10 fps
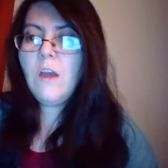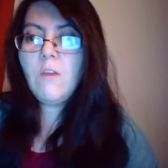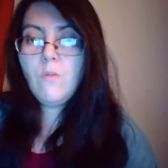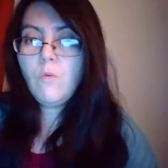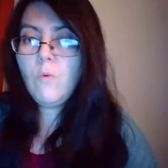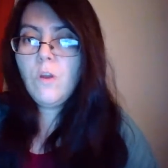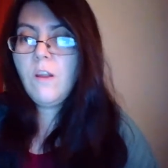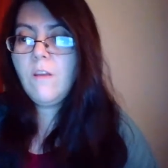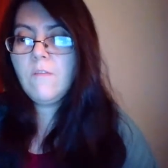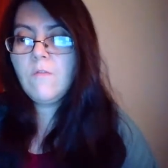I don't know what
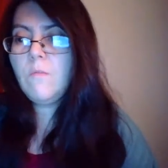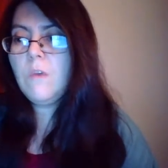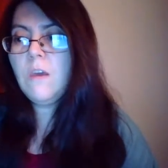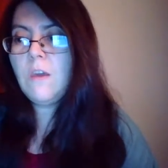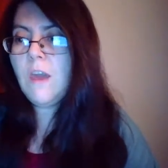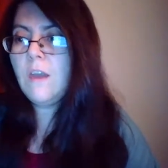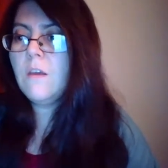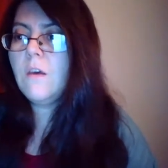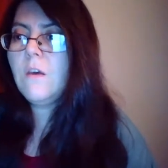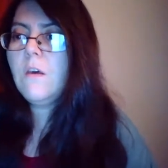it is. Could be again
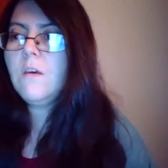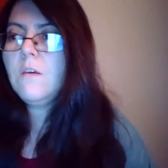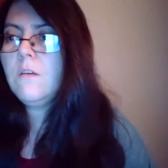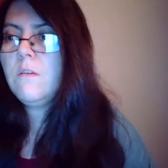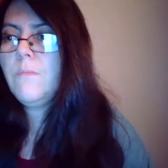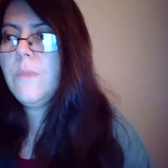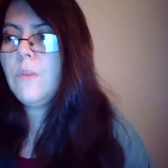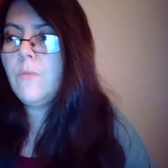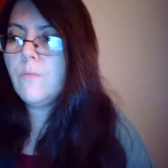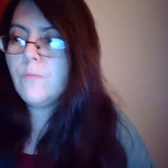in
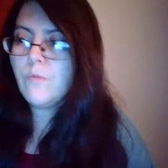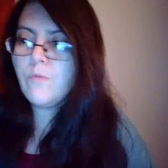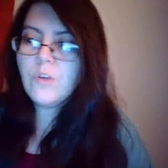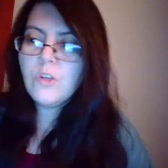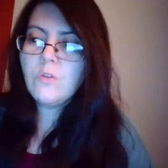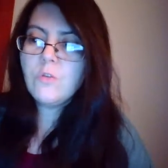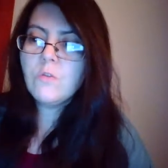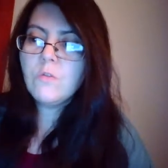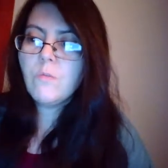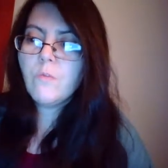the
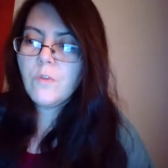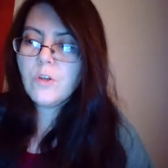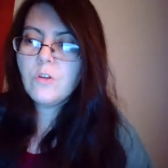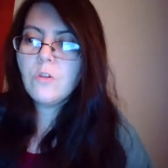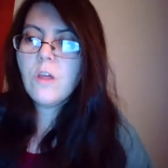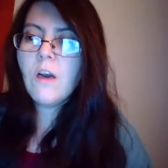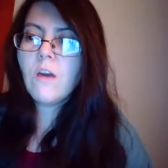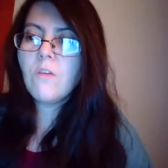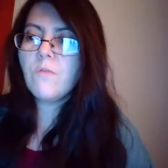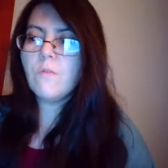professional
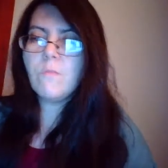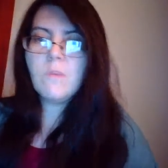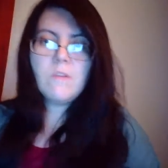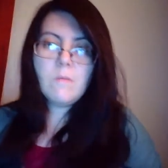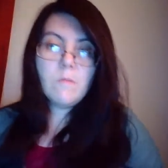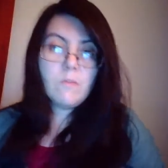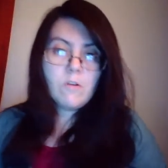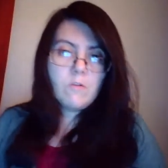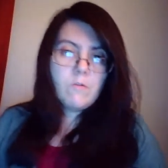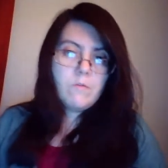life, could be some
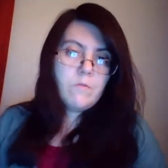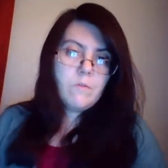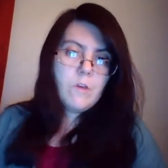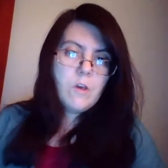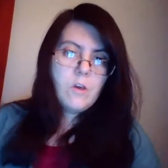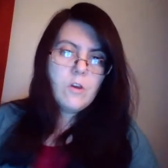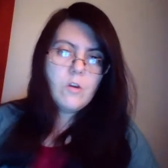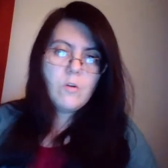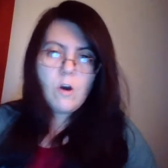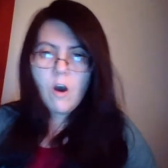sort of
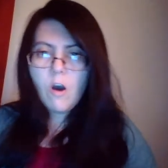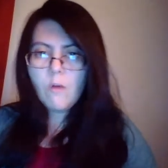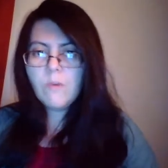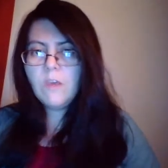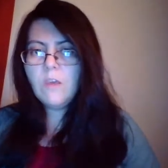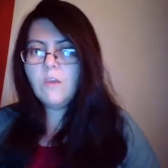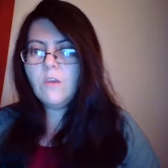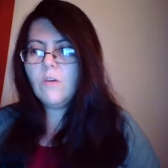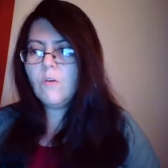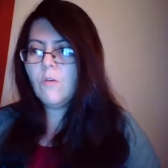a
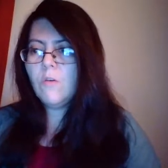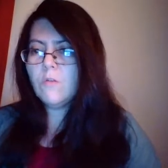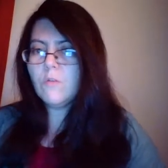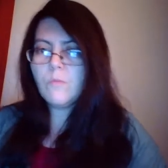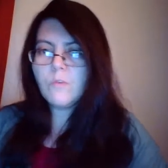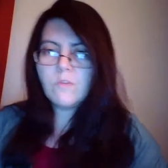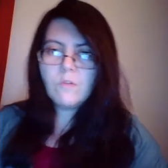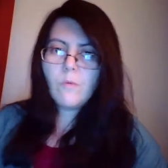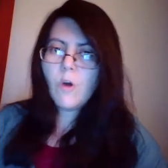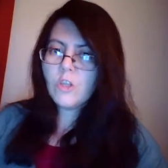hobby, your own
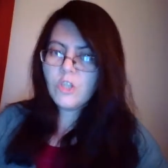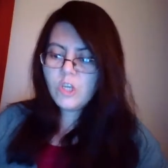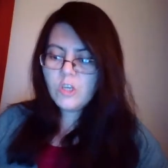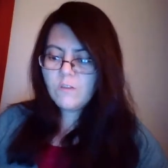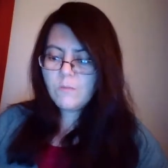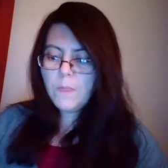personal project.